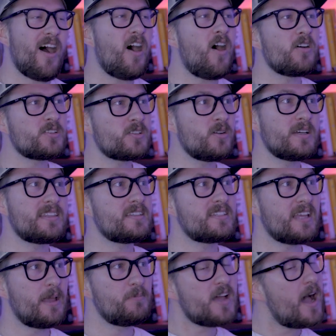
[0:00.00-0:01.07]
also at the
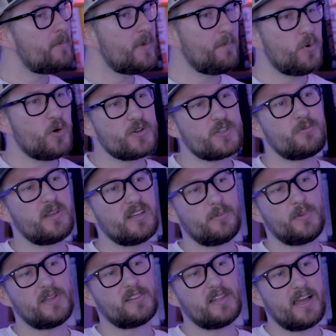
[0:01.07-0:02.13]
same time it pushed me to
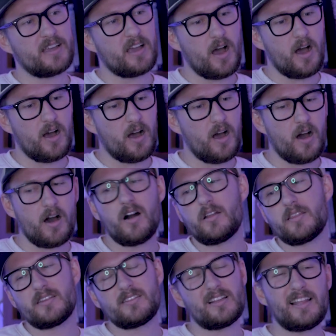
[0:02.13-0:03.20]
be like, oh,
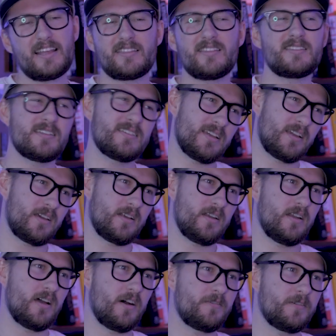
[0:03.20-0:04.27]
this isn't good
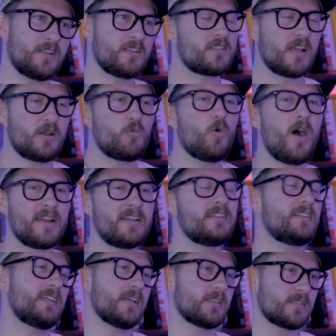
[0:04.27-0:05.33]
enough. And it's like, well, I need
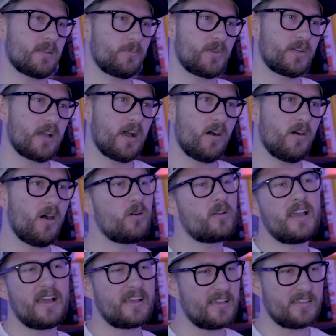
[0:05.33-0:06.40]
to get something out.
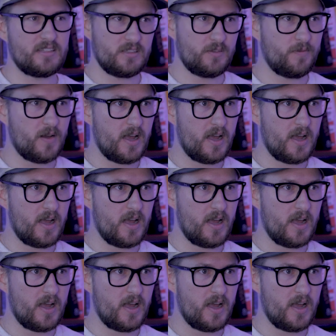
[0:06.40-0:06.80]
Okay, I guess it's fine.